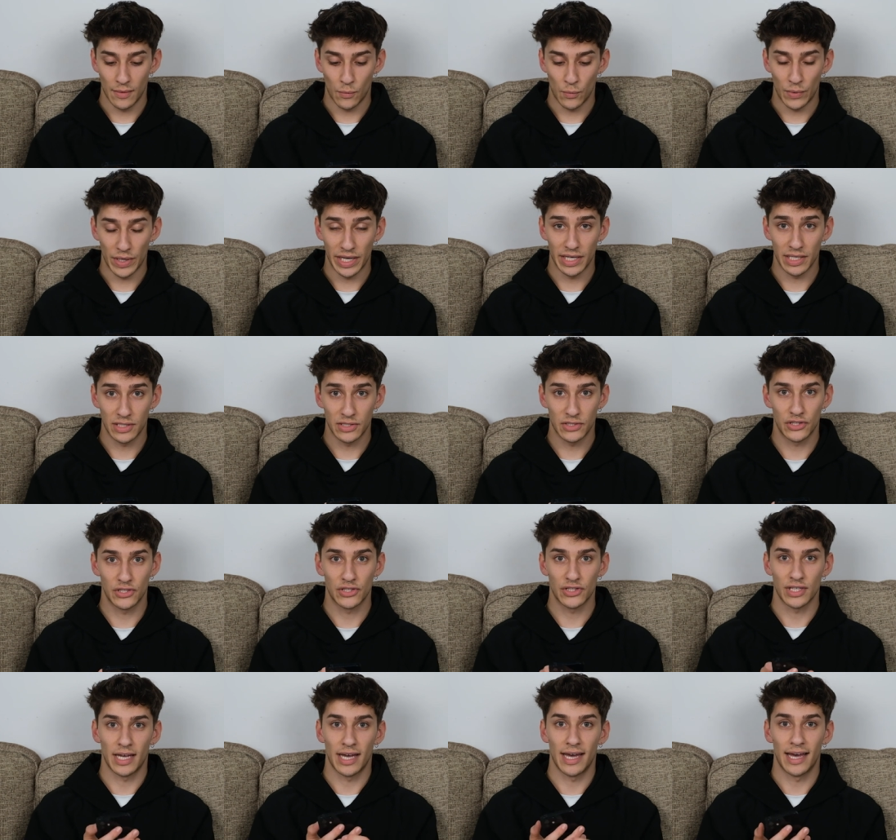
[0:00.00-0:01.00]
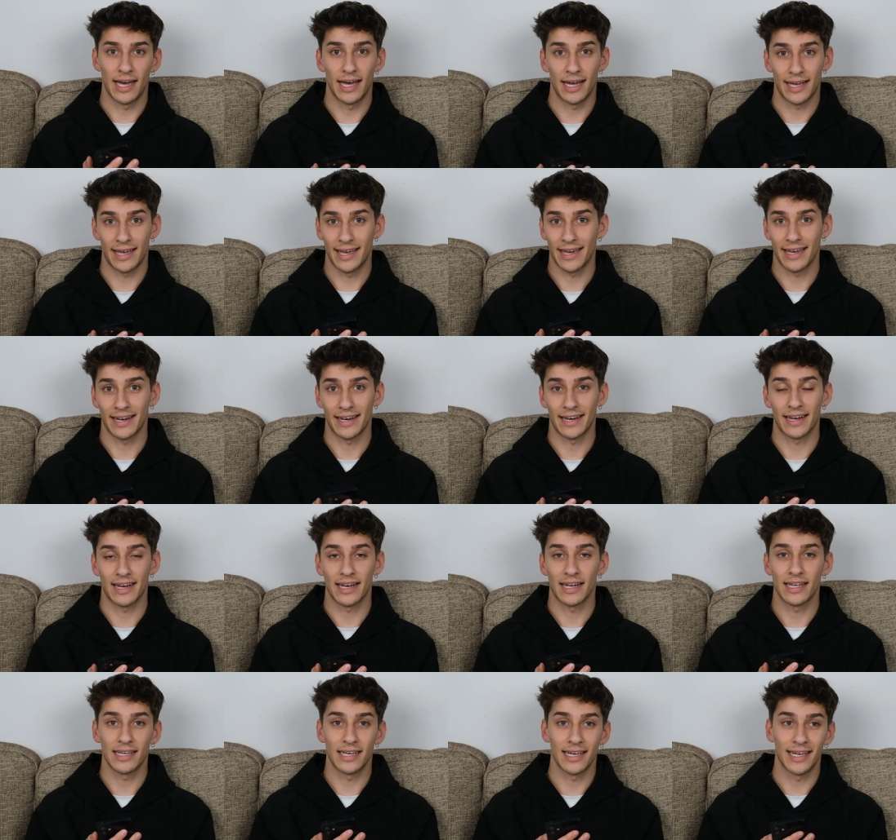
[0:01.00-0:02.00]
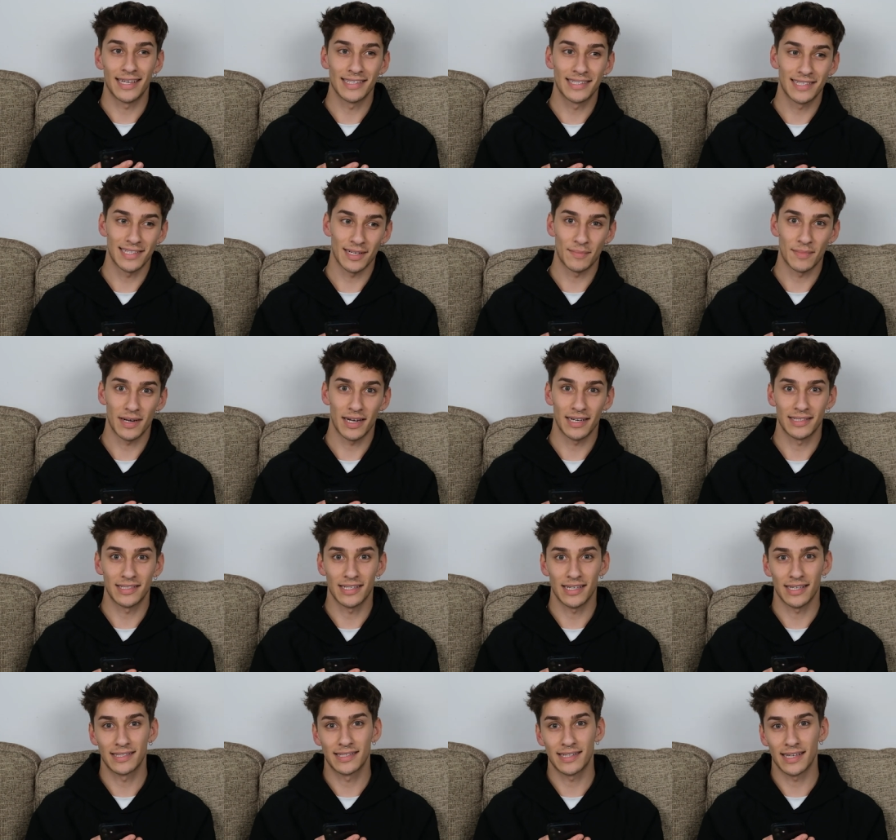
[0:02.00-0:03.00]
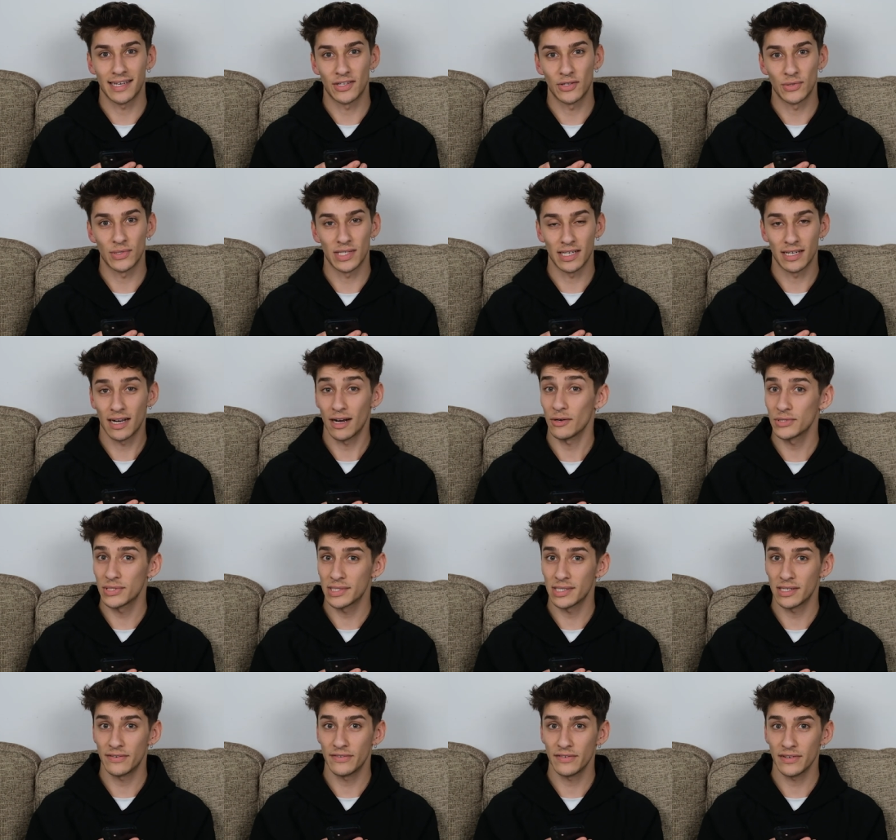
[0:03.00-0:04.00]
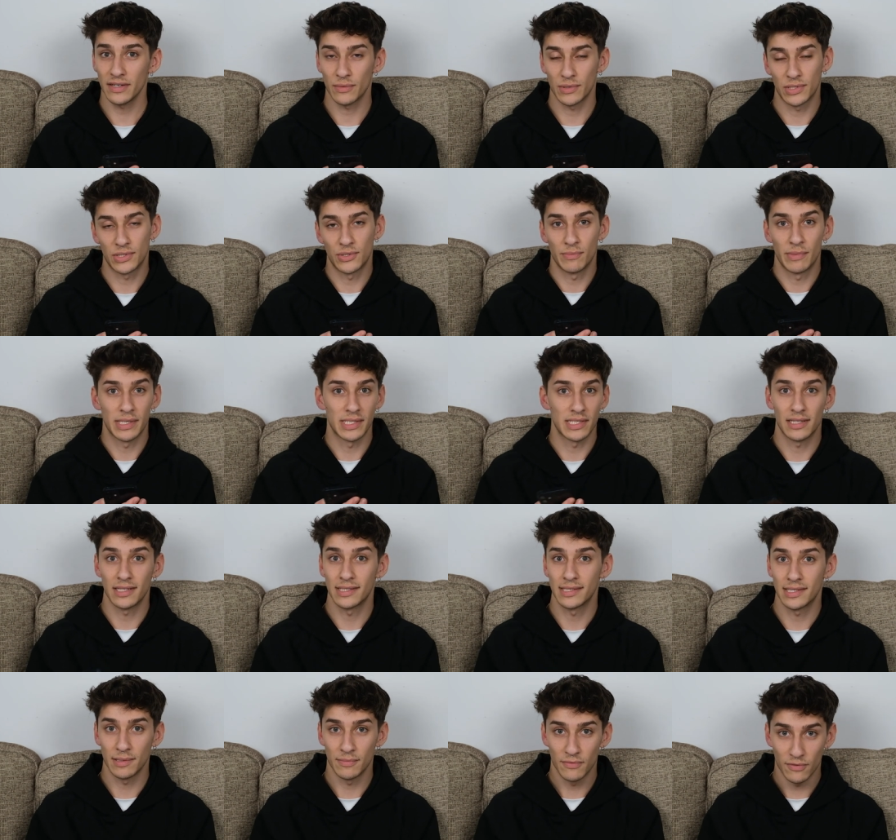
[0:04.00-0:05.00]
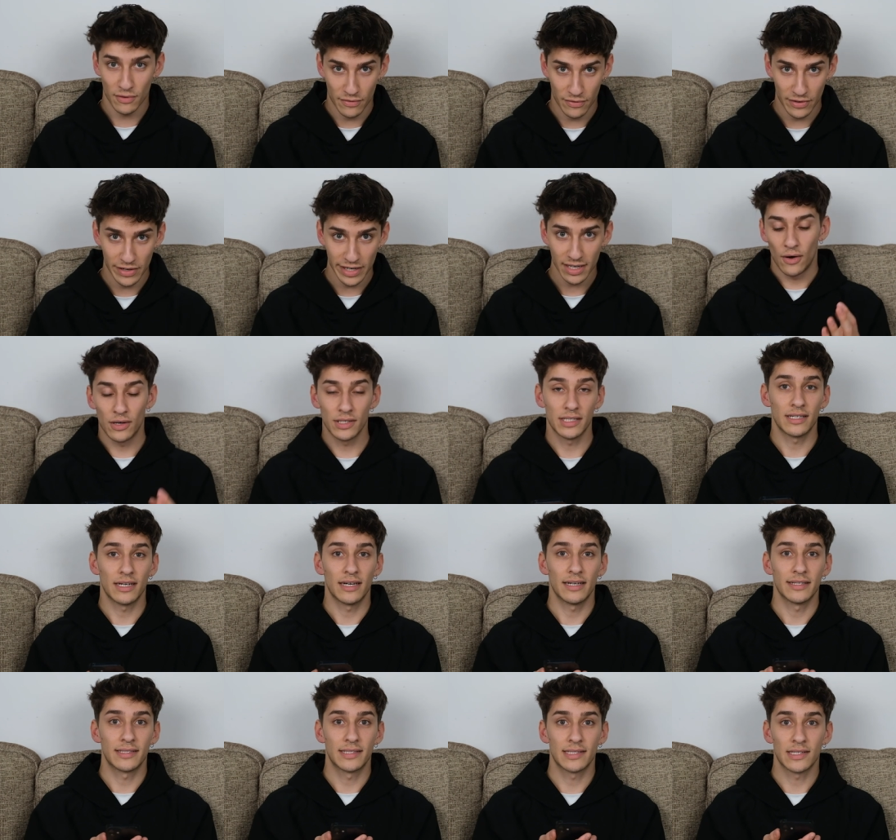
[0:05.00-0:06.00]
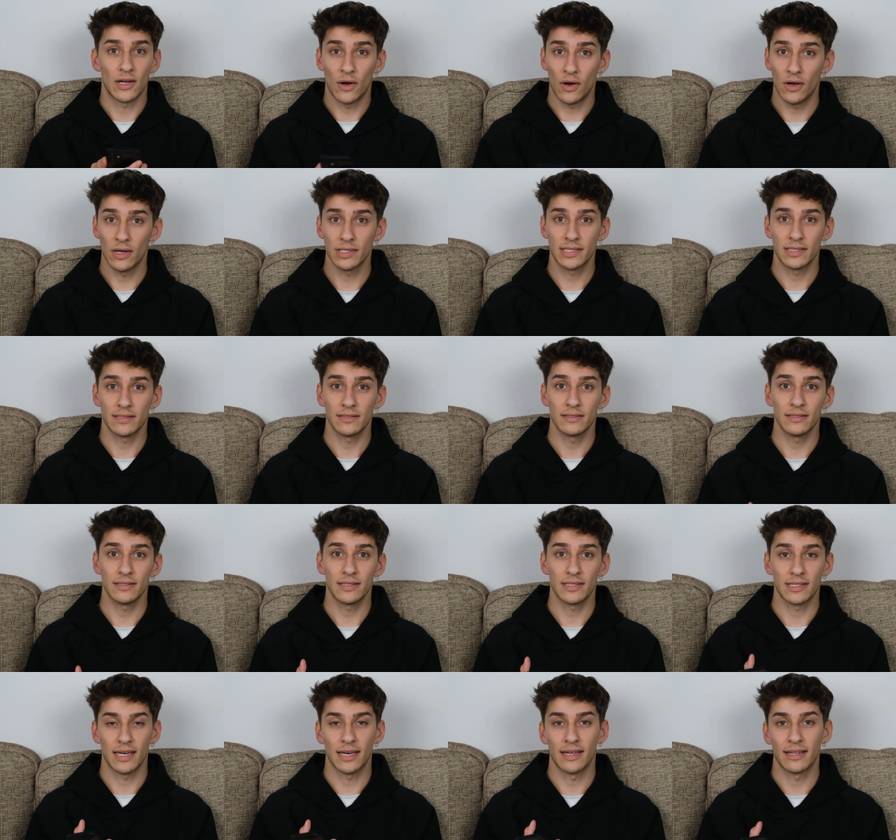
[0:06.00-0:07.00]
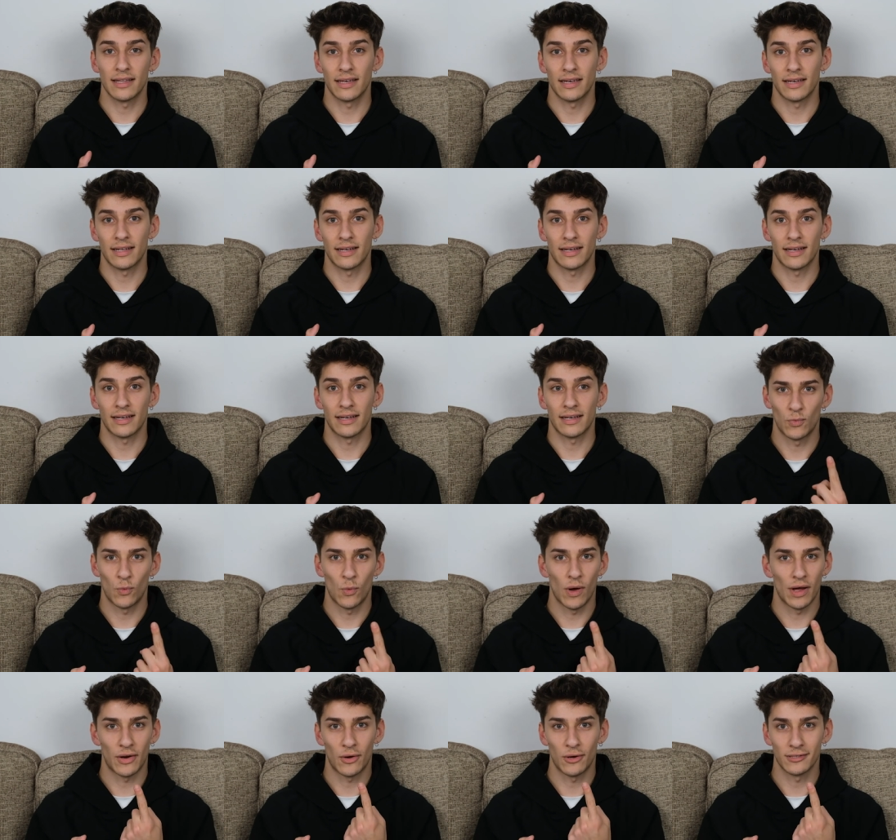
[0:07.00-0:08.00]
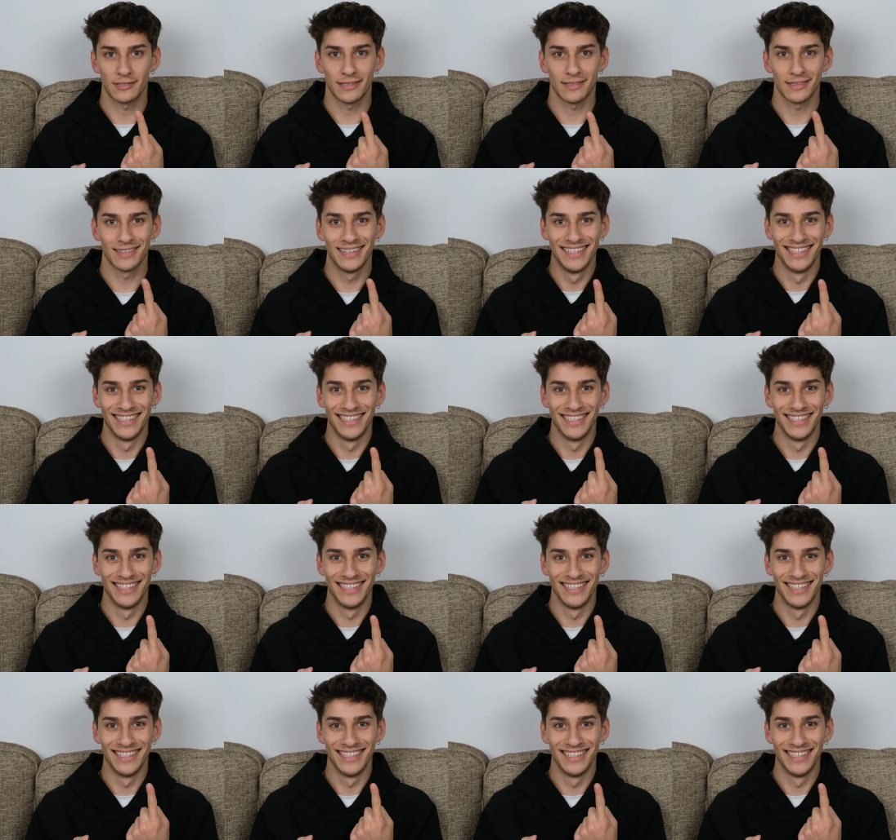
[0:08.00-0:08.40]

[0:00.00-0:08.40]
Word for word: which again, in some nights I stayed using couch surfing, which you basically sleep for free. Other nights hostels and then one hotel.